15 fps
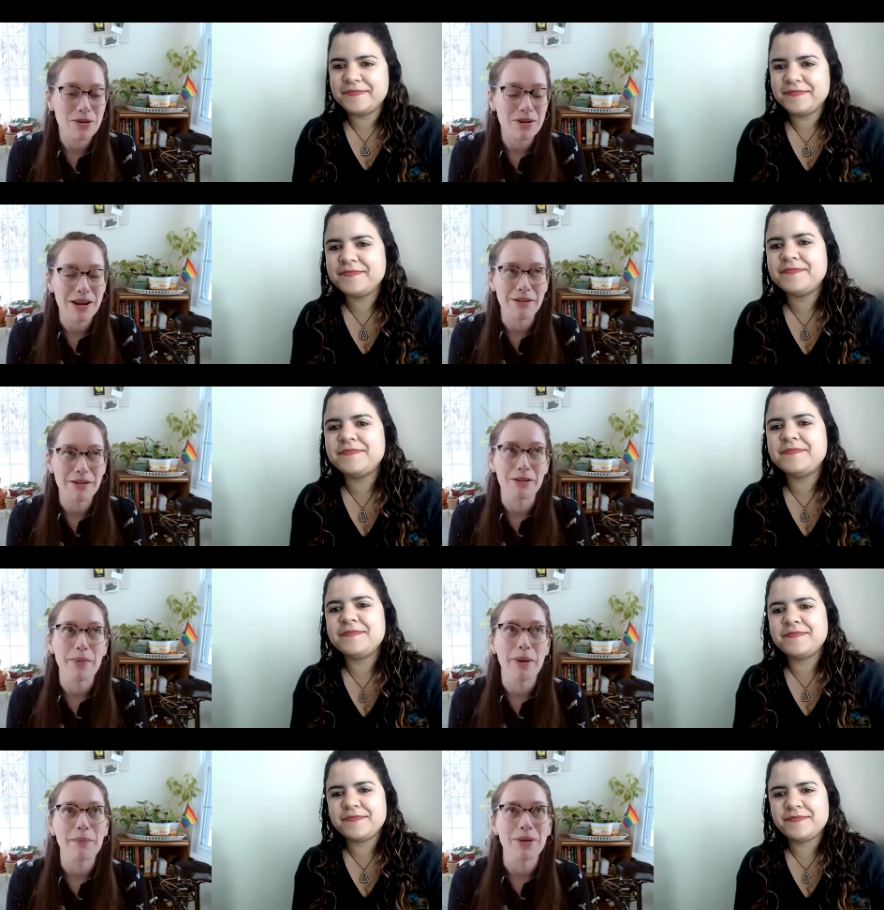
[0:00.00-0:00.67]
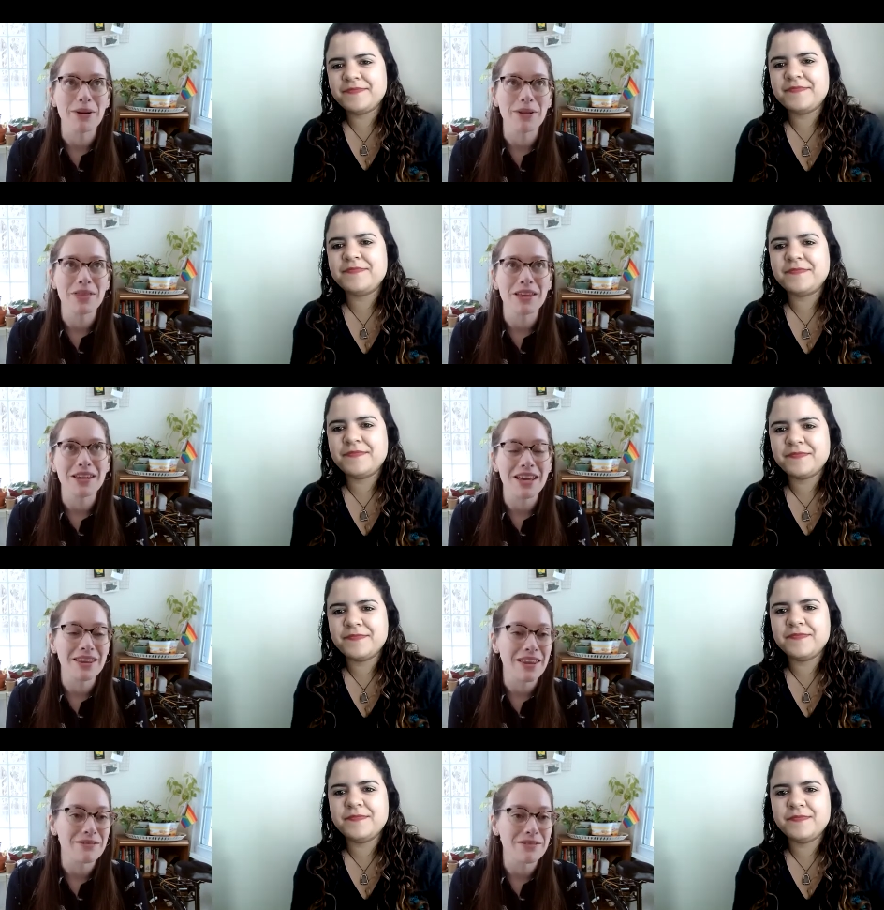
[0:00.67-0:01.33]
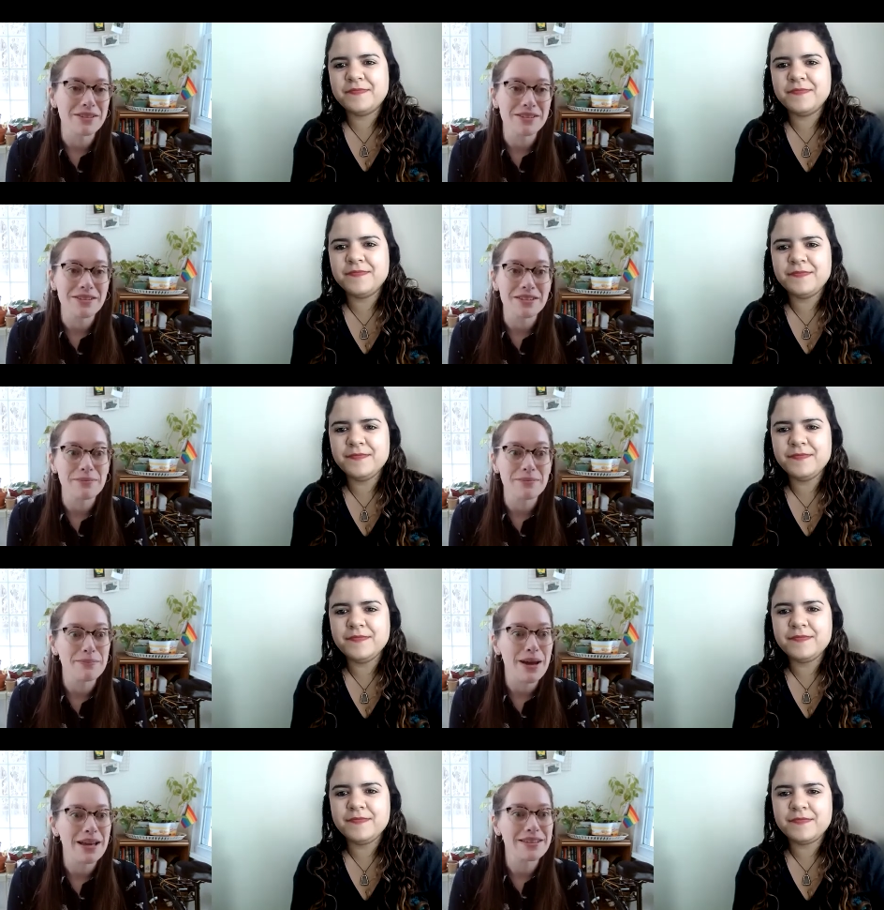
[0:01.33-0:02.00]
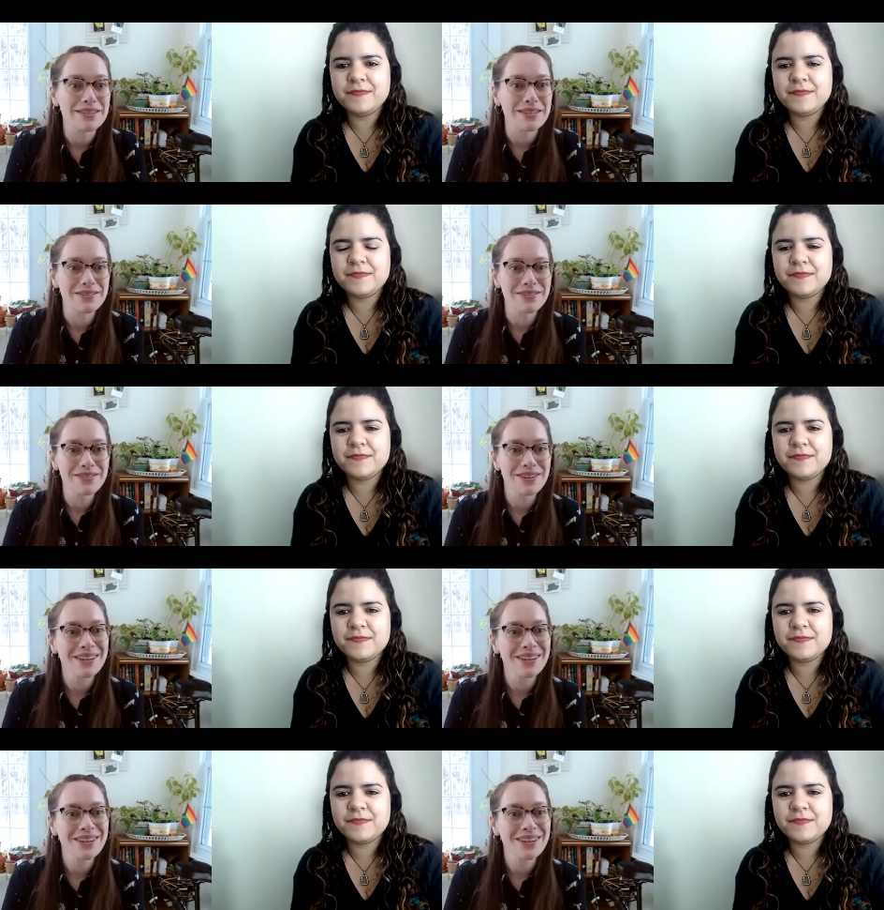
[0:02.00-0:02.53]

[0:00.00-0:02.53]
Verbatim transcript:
Speaker 1: And I remember thinking that was such a massive